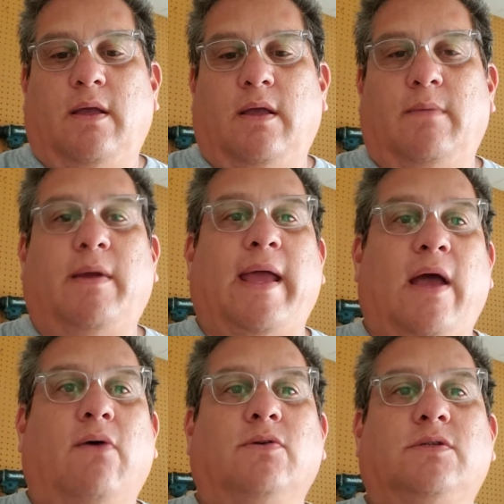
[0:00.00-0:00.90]
at my
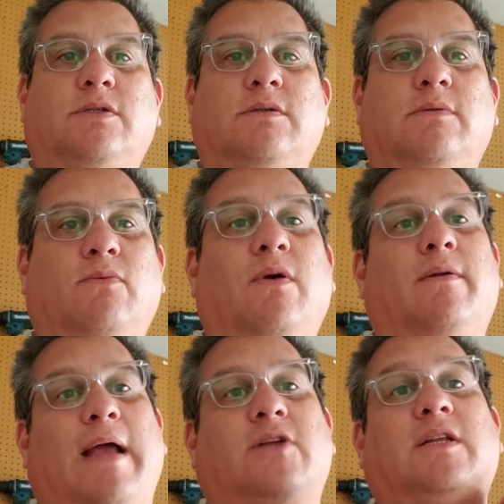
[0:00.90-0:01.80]
house.
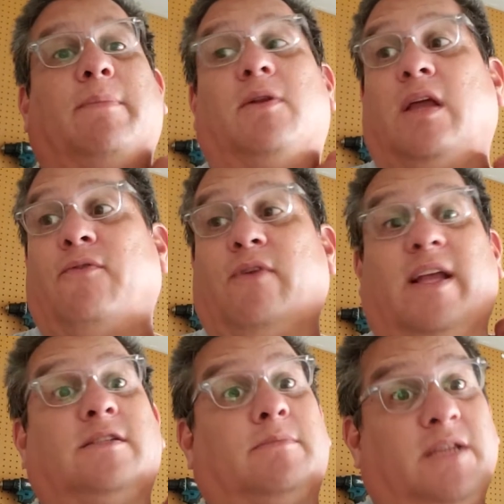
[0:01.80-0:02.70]
Well, actually, I've been looking for
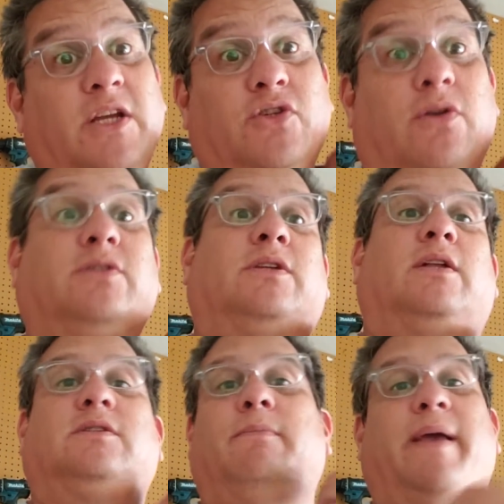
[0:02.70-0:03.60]
get some T-shirts done,
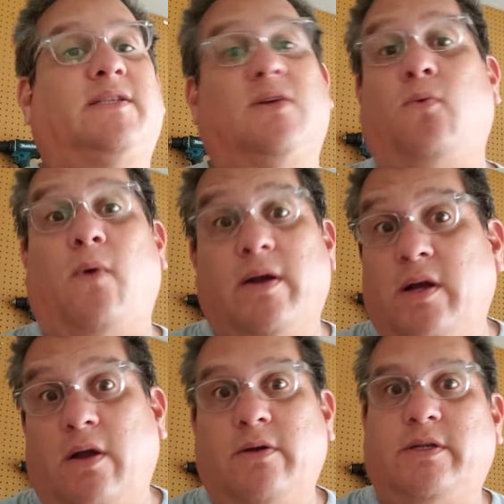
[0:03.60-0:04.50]
some basic
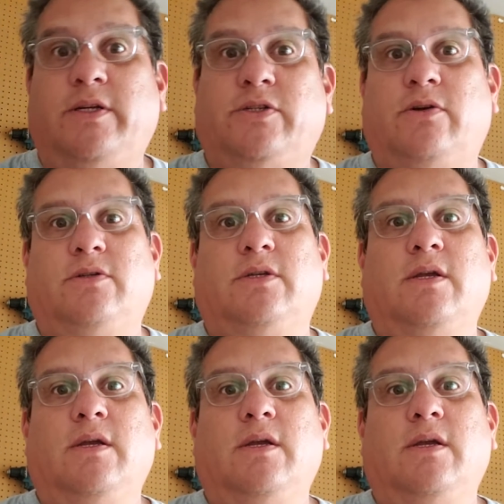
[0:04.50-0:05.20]
one-color T-shirts.